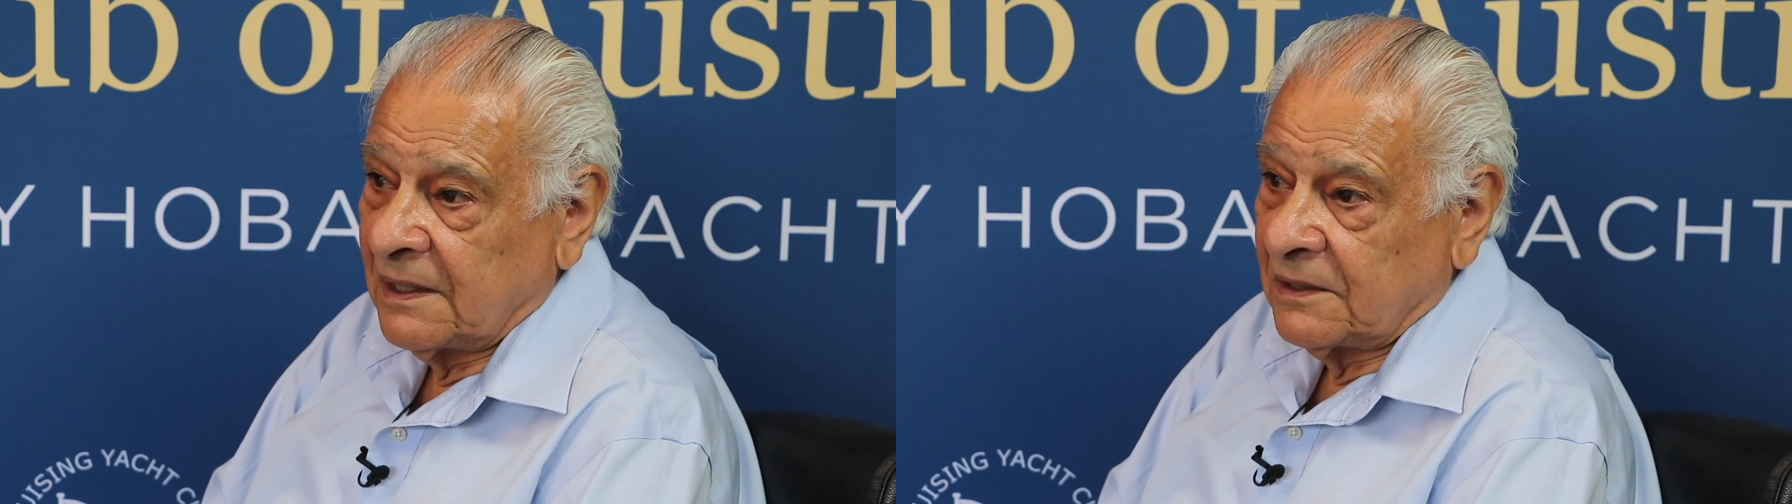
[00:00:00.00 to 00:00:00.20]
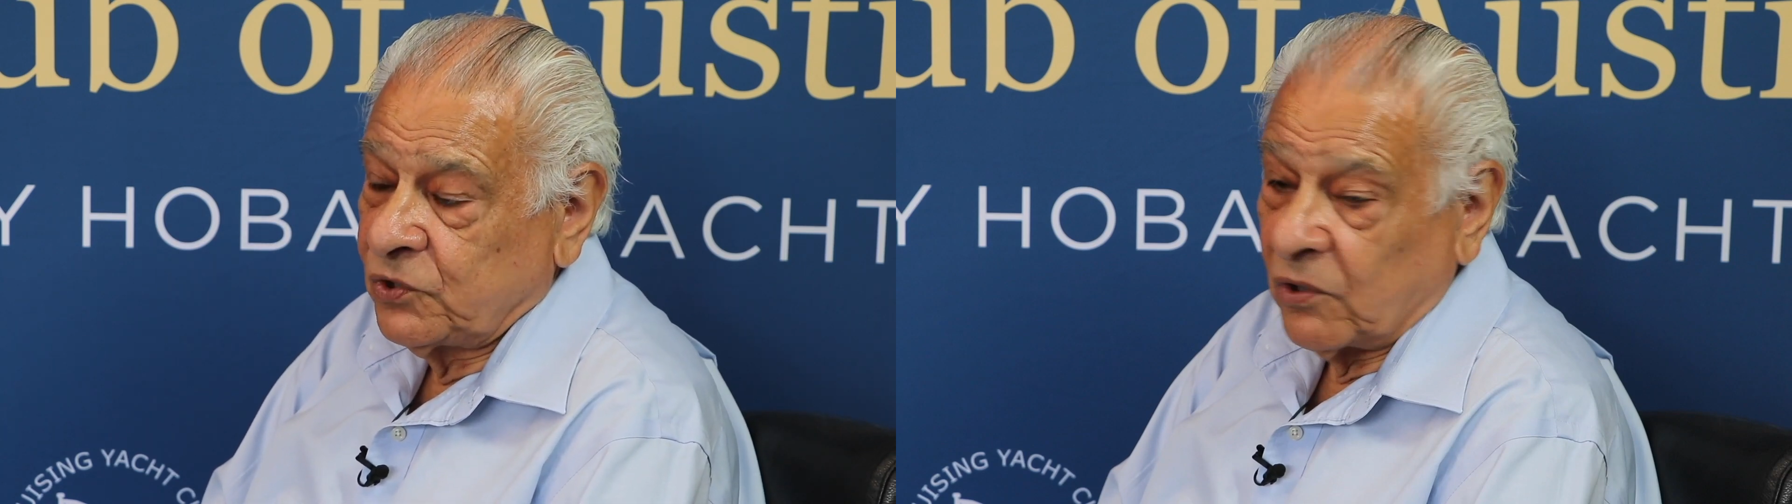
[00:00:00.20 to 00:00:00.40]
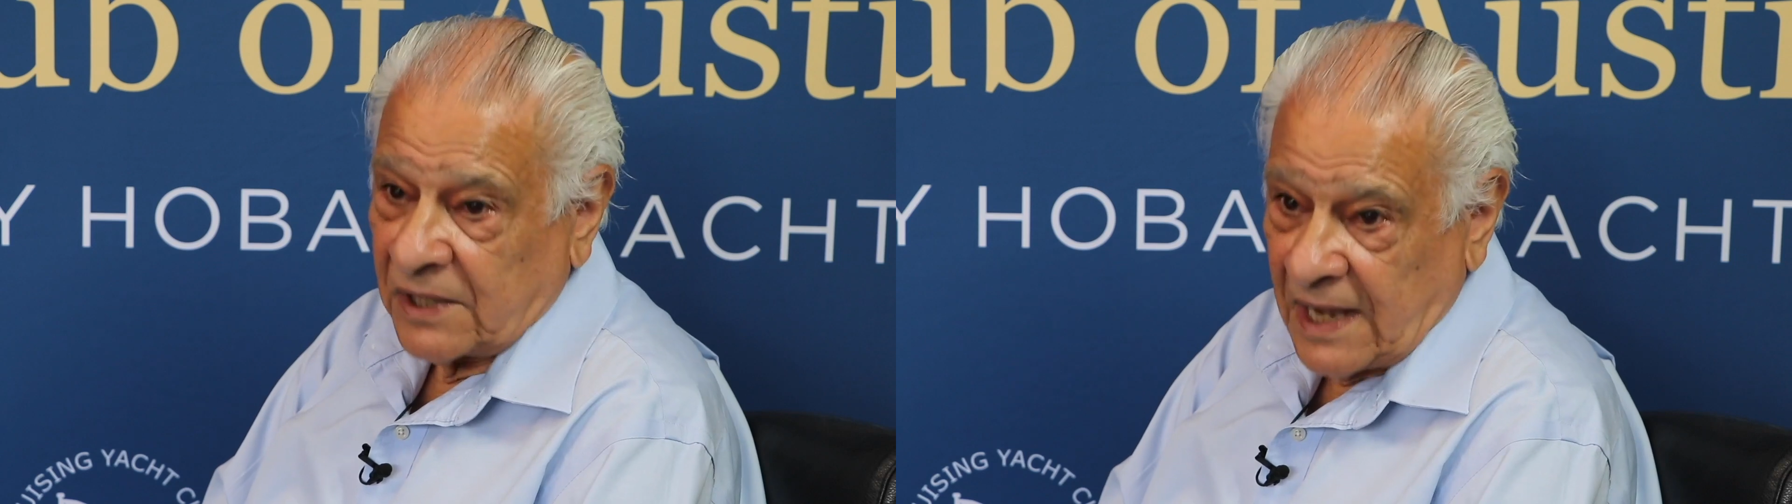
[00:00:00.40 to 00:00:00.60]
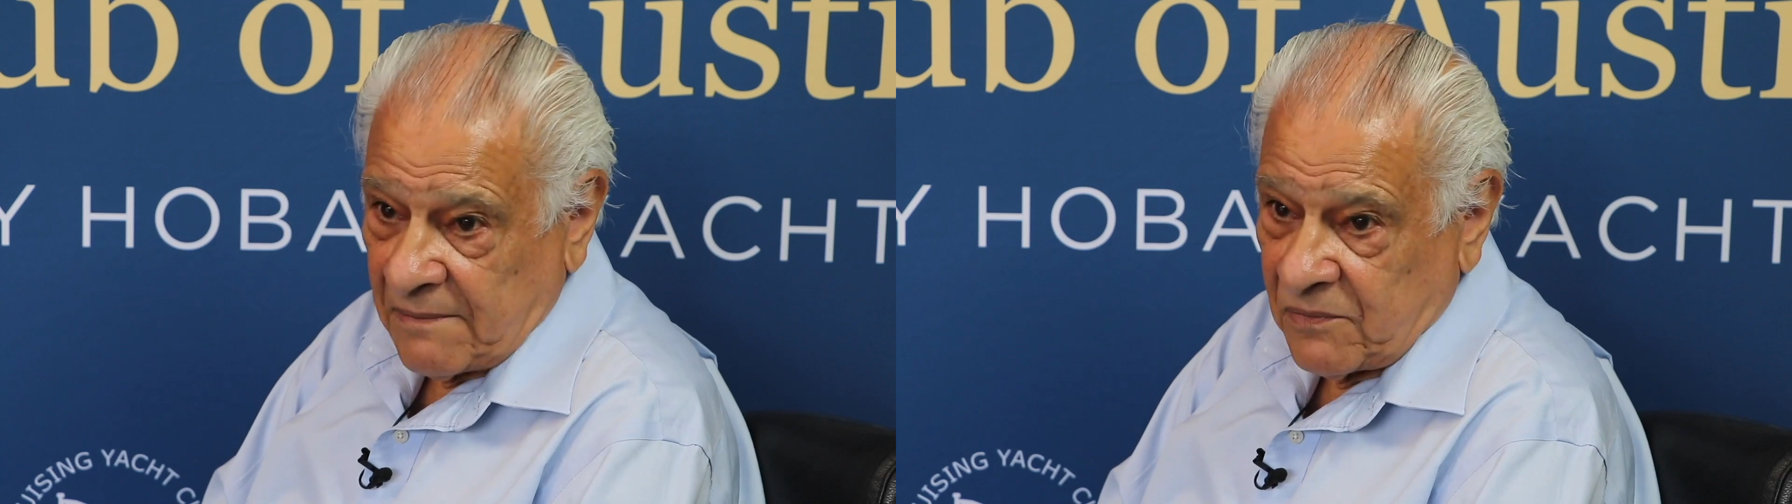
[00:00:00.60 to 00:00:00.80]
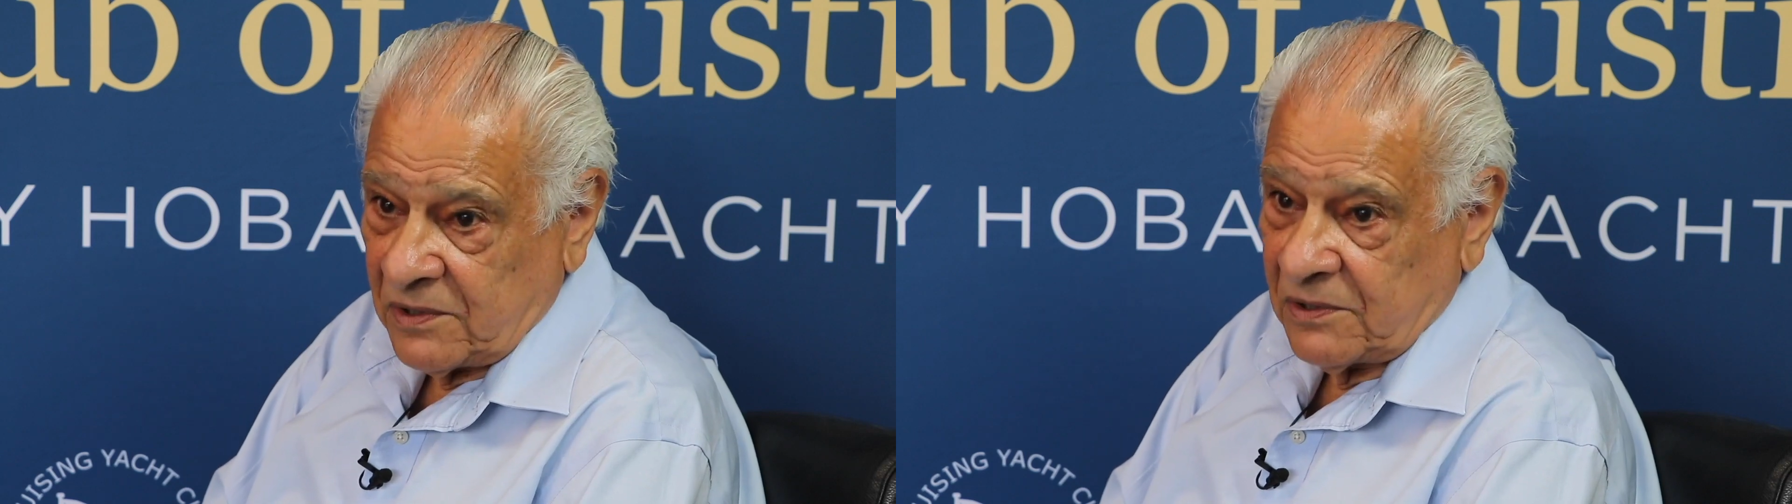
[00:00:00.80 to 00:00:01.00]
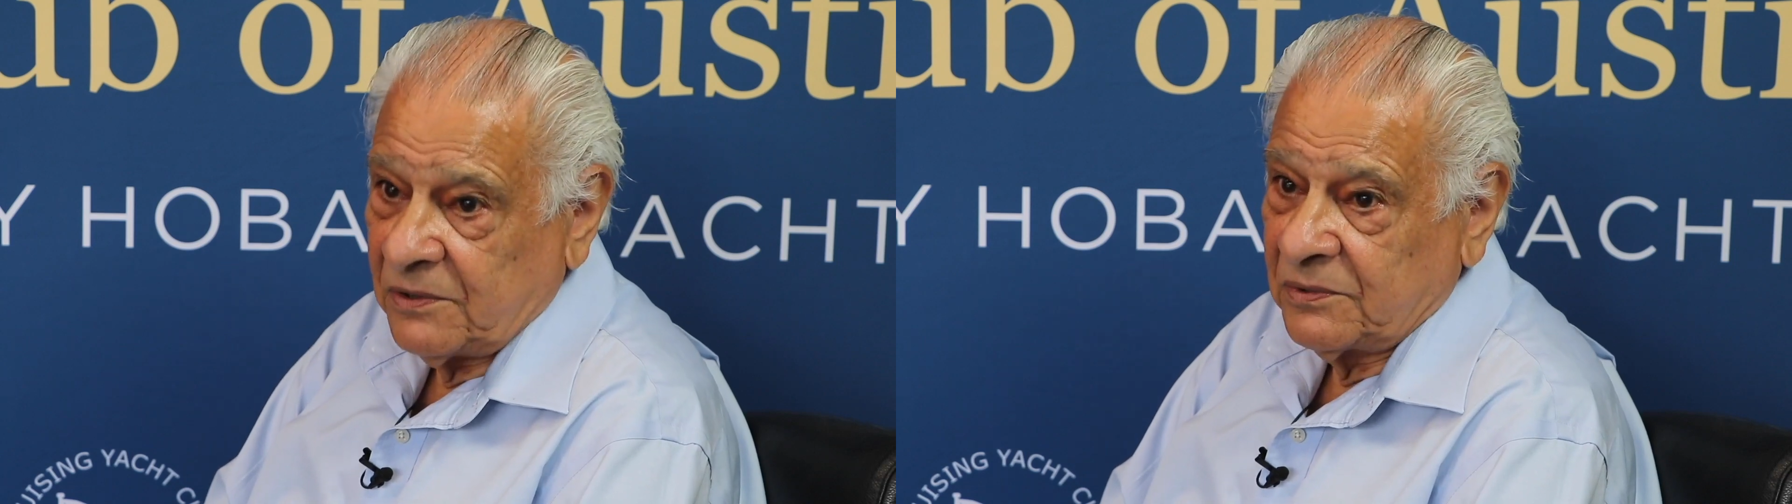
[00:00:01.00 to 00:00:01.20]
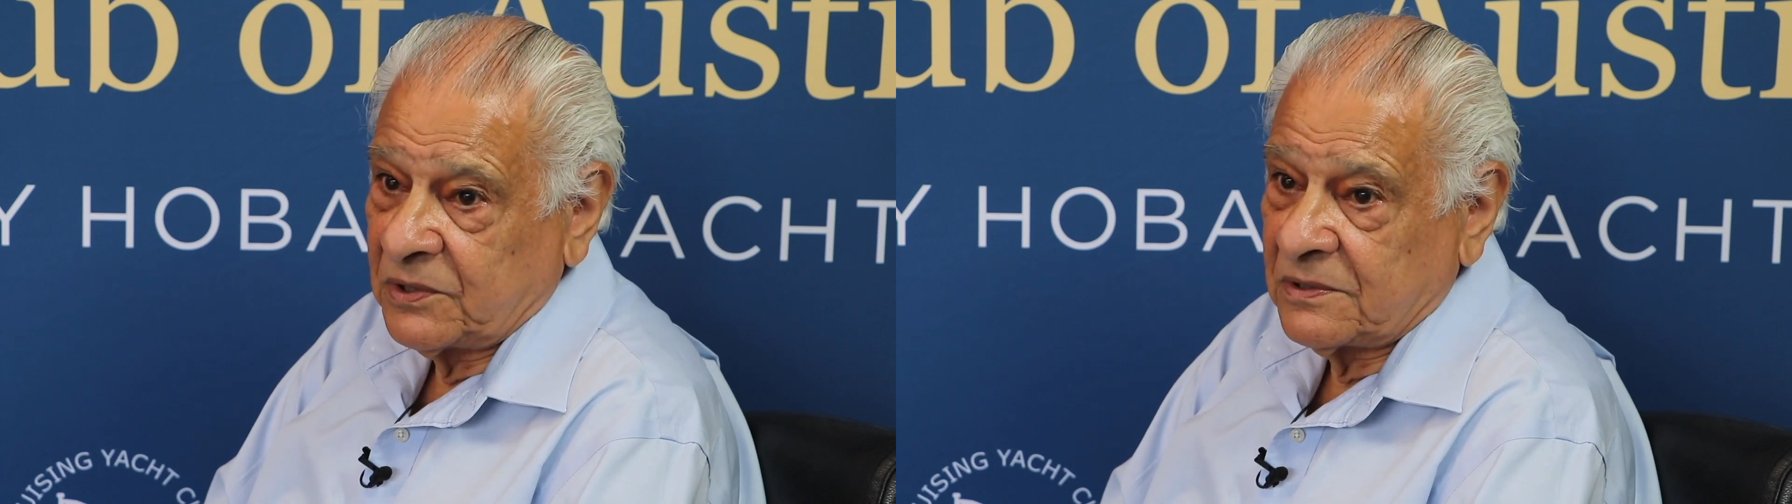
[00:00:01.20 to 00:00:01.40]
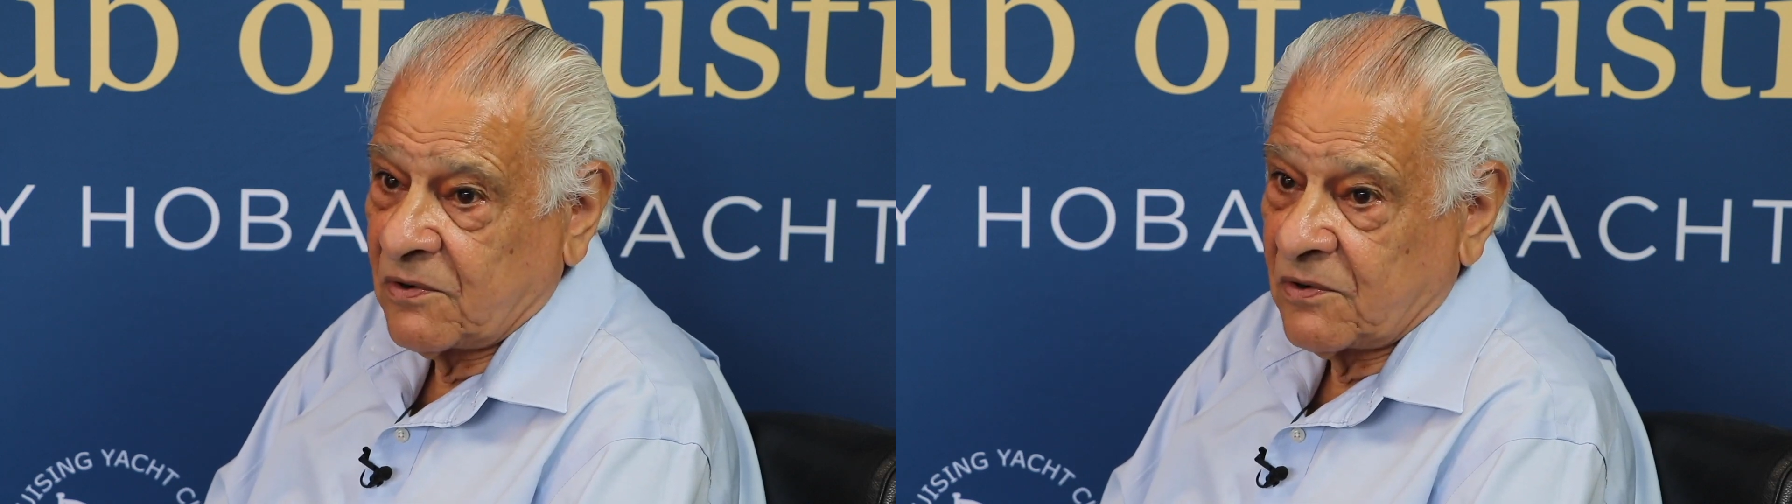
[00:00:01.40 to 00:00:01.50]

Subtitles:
John Cameron, who was